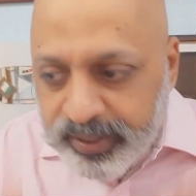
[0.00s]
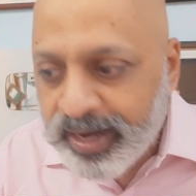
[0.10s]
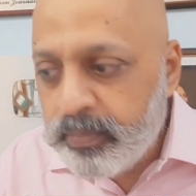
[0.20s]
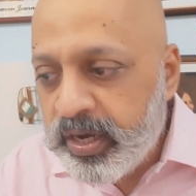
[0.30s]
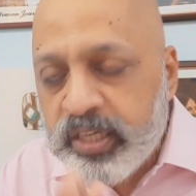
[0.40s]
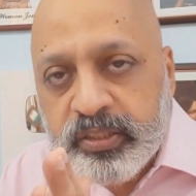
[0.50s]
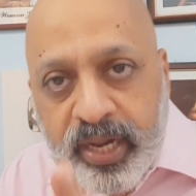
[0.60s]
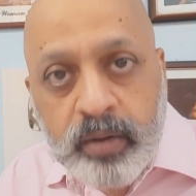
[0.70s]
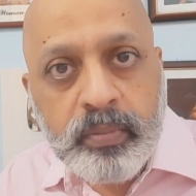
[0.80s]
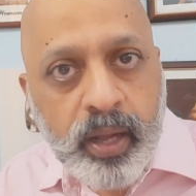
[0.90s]
10
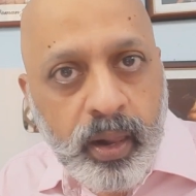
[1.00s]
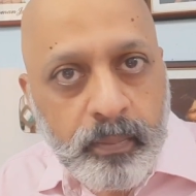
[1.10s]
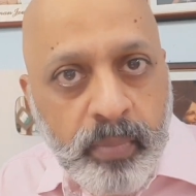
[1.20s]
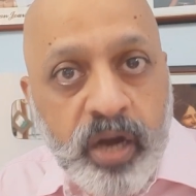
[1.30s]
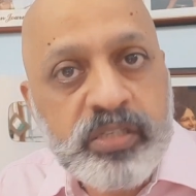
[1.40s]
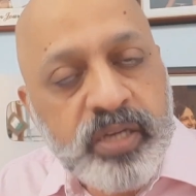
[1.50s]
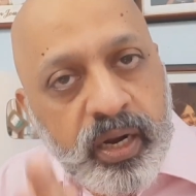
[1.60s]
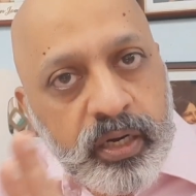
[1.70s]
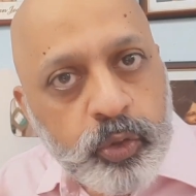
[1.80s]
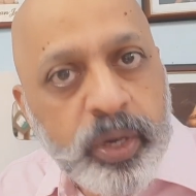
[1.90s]
marks ka